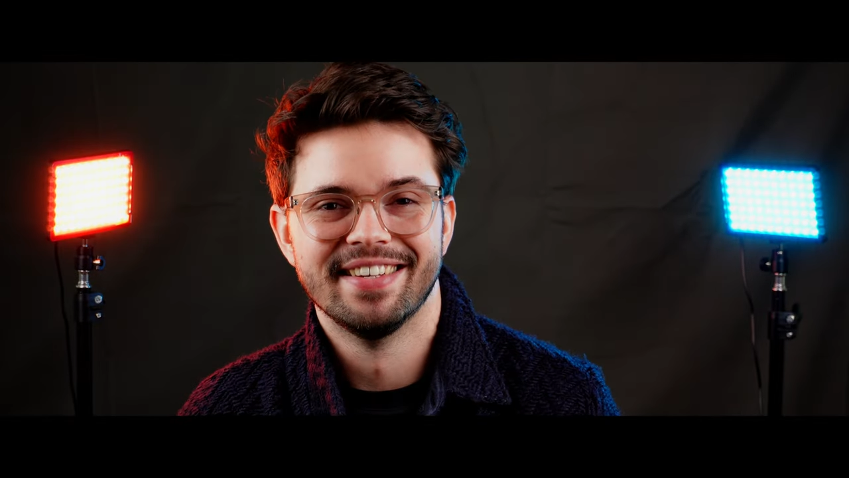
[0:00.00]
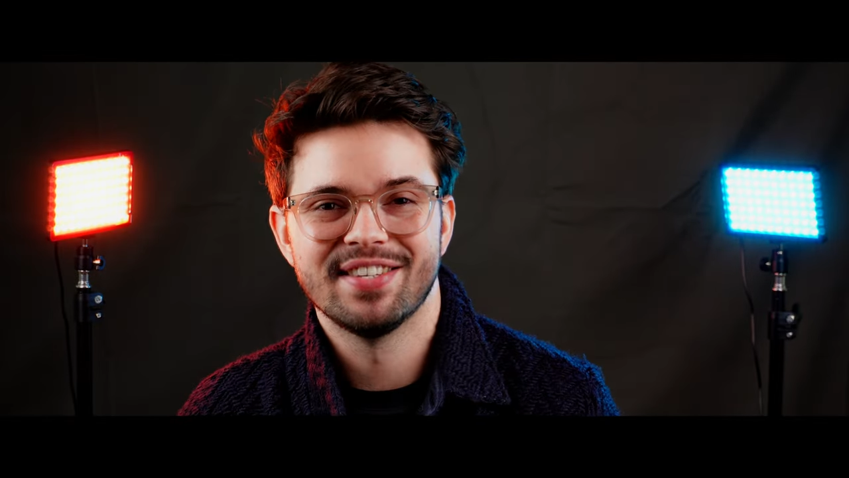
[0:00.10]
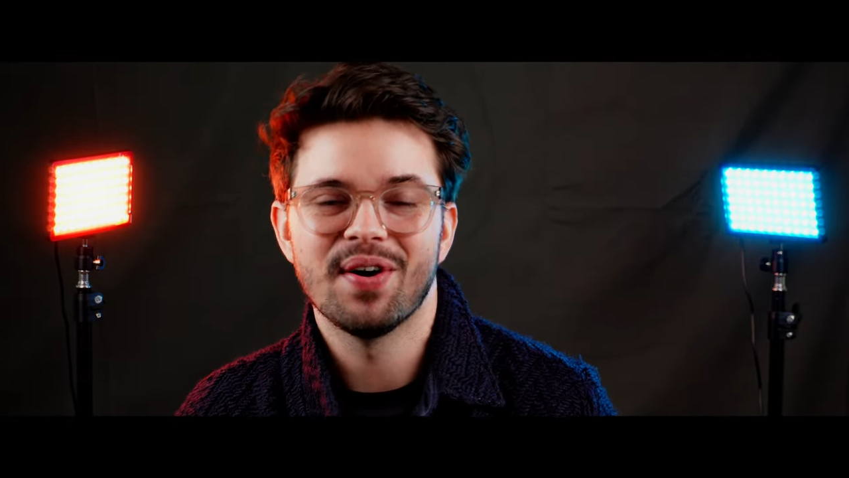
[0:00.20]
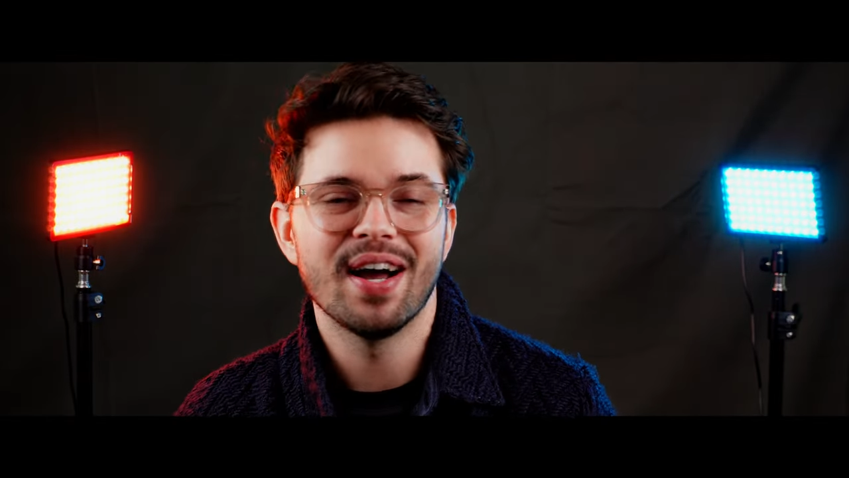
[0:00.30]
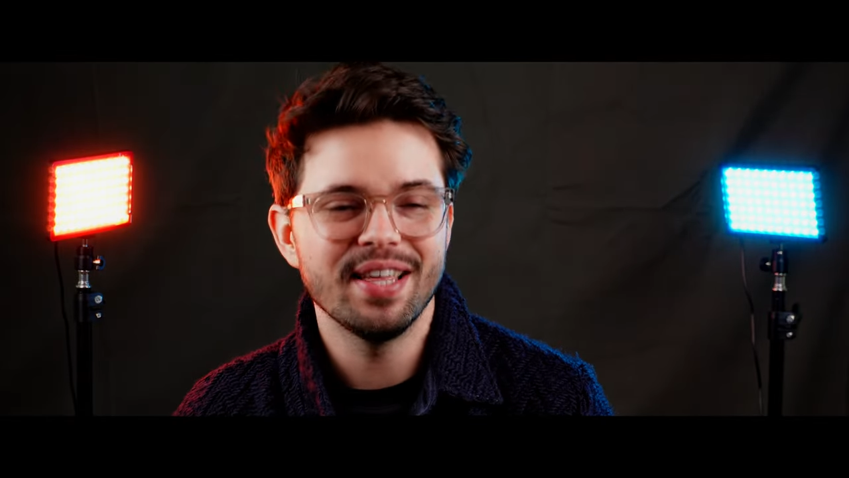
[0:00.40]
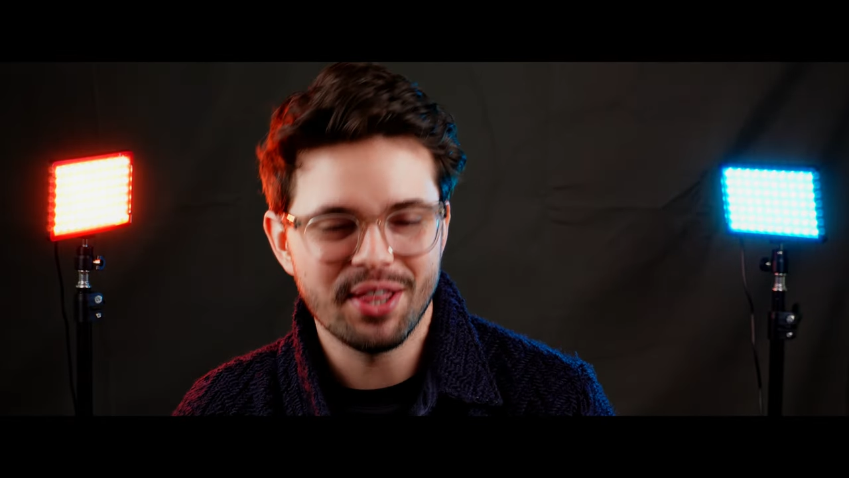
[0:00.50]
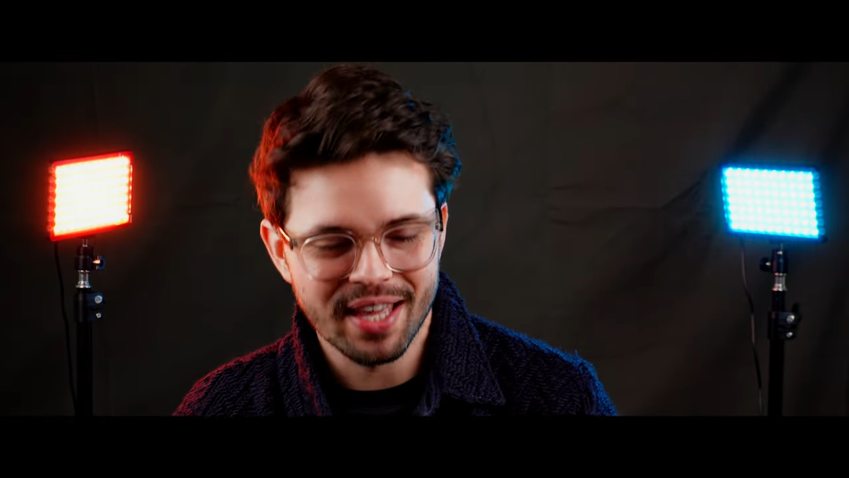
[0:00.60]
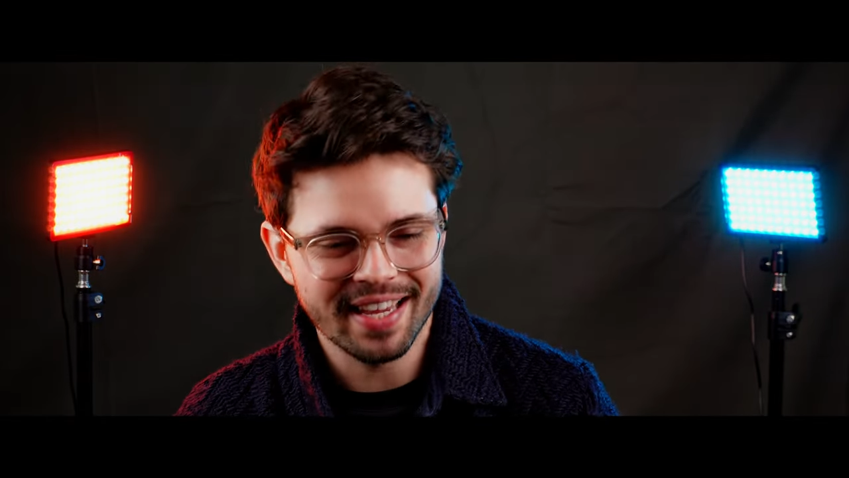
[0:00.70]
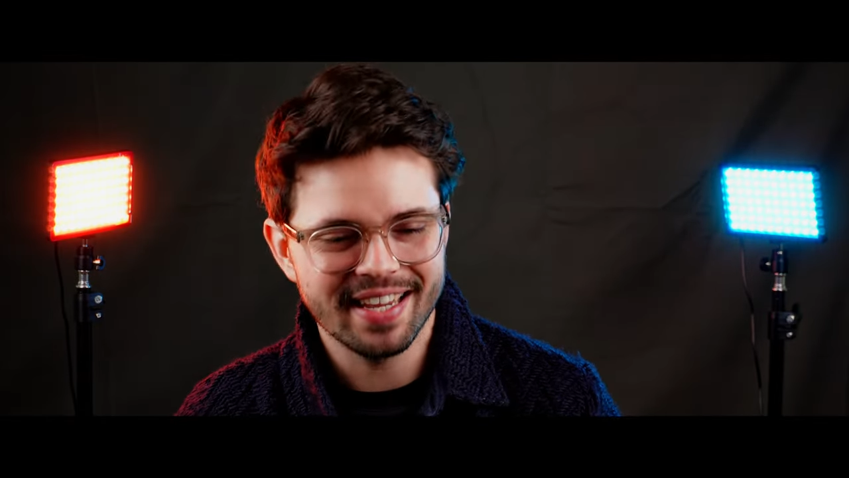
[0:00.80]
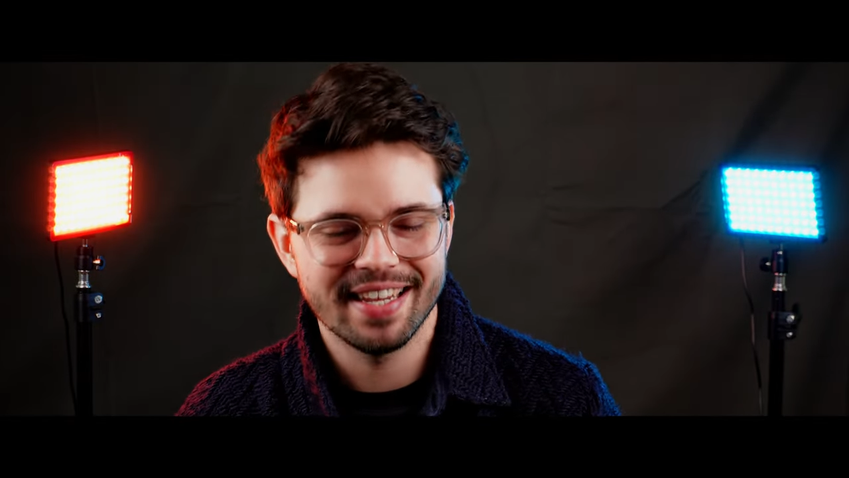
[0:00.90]
So I
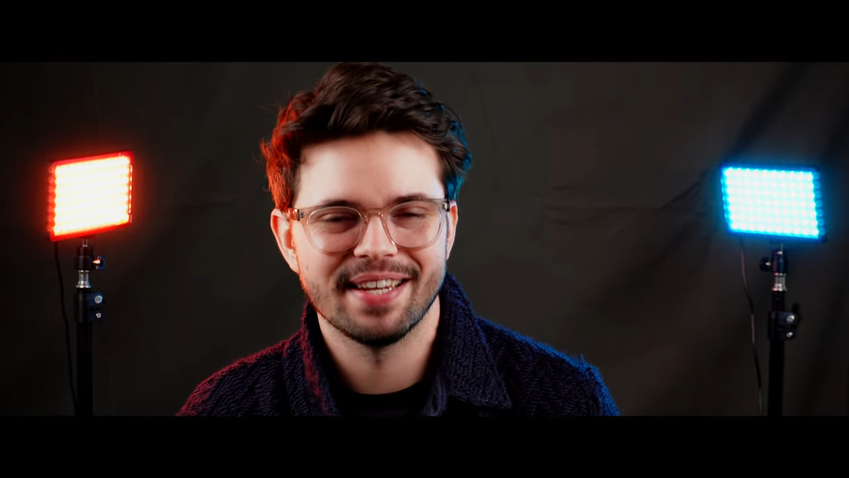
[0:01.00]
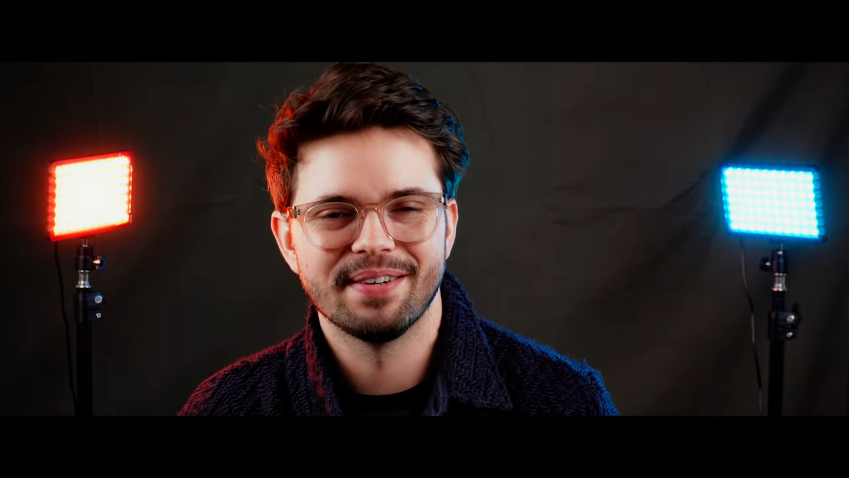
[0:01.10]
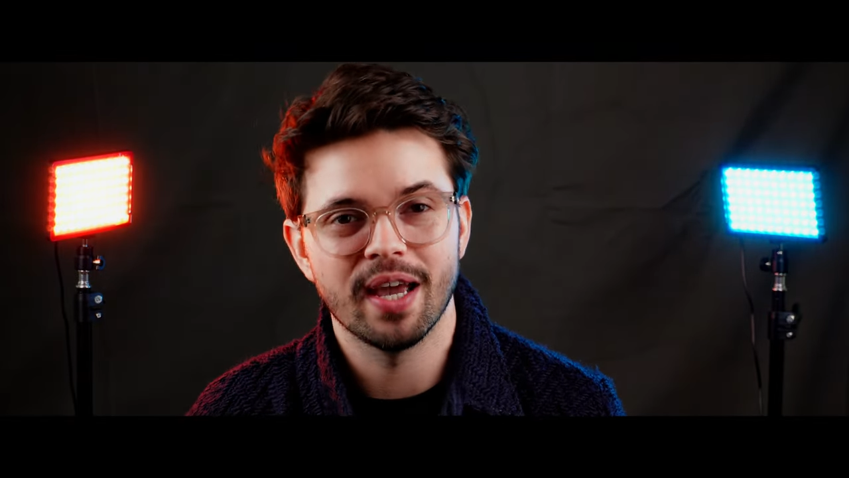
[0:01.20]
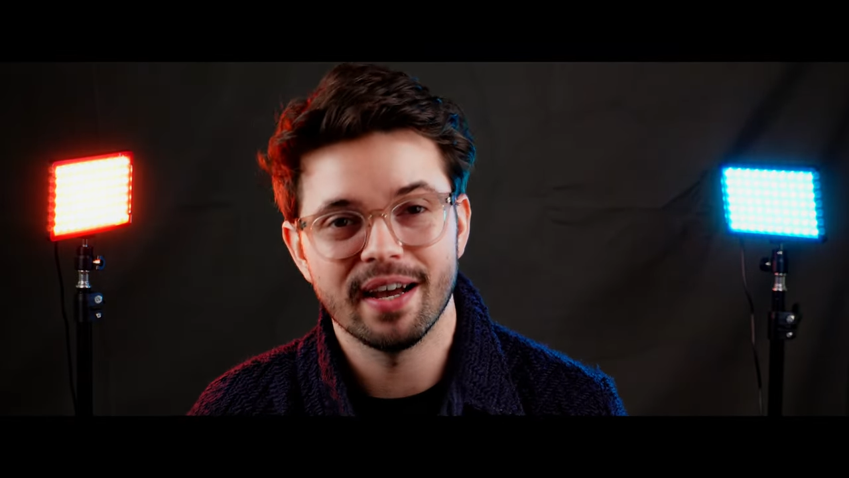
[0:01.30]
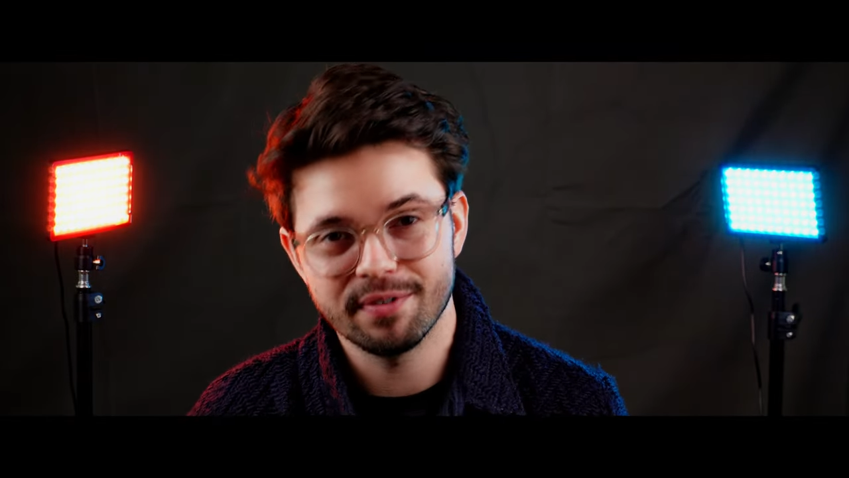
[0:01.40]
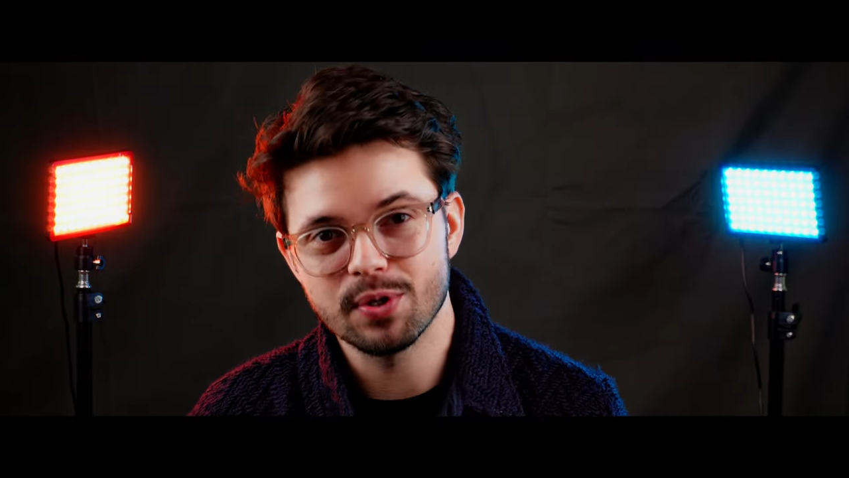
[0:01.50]
think we have